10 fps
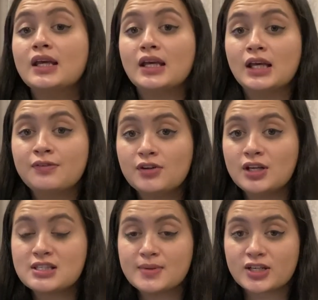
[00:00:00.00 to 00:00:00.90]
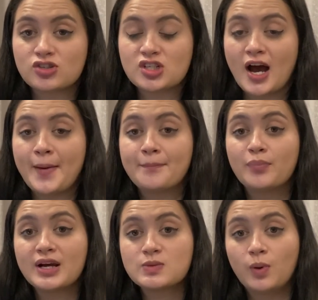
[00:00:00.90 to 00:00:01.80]
If you need some extra time,
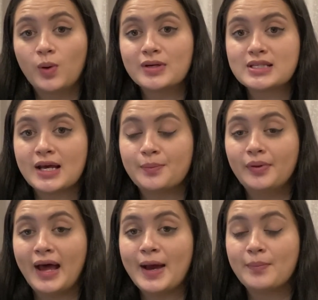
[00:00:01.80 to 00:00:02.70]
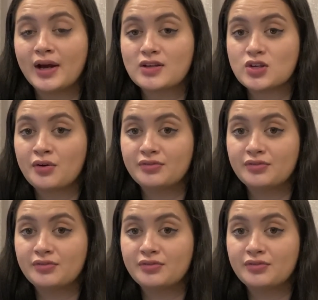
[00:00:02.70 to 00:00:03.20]
press pause and play it by yourself